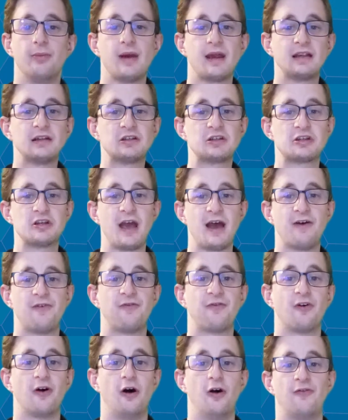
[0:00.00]
main
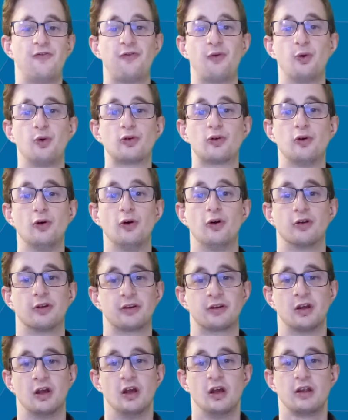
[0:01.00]
chef of Full
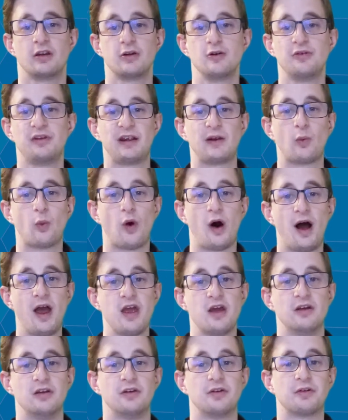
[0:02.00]
Course using
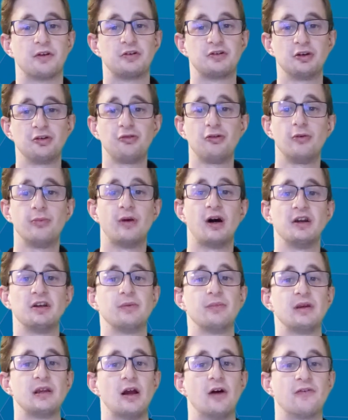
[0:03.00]
wires just
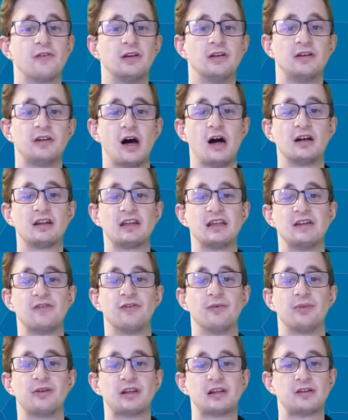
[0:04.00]
reminded me of Kenzaki
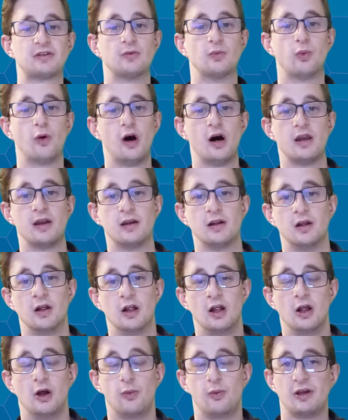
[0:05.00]
from season 1,
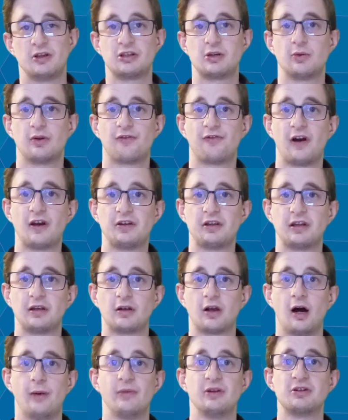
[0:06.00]
where she was fighting
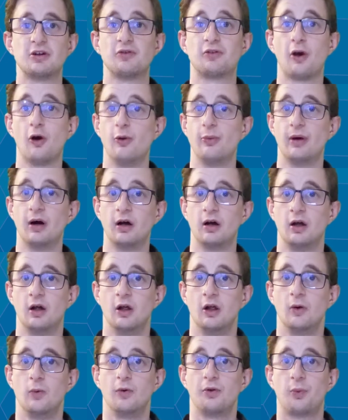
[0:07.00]
Kamijo Toma
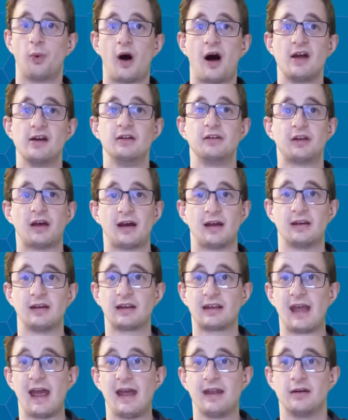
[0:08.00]
with wires, and
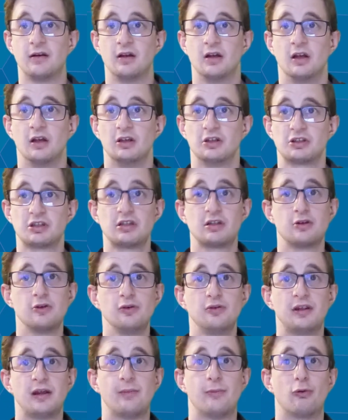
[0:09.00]
again, she
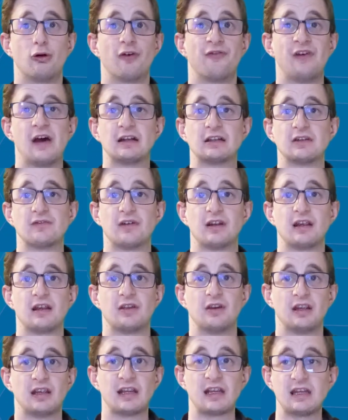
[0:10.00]
used them more effectively
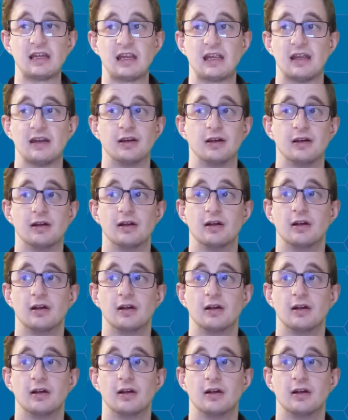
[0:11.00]
than he did.